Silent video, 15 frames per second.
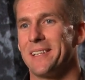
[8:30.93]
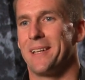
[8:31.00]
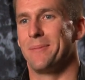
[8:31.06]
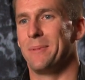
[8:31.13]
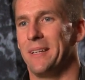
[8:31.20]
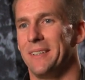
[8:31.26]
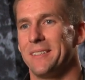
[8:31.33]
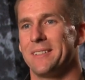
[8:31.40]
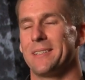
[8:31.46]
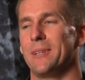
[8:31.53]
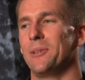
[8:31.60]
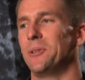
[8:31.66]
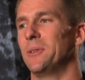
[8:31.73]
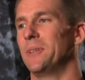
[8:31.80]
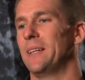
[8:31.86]
I mean,
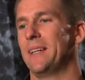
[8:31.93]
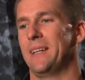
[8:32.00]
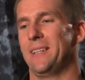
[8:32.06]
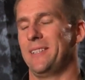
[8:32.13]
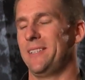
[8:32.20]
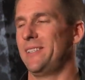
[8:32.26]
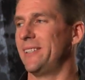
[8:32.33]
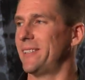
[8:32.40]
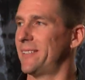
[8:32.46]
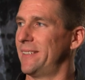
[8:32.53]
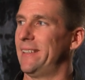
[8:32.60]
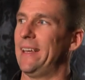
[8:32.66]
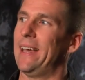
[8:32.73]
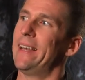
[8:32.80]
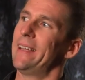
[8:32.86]
so just
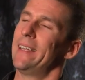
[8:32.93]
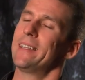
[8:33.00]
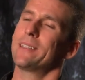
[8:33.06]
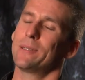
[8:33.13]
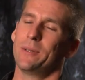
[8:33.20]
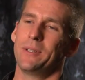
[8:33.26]
getting into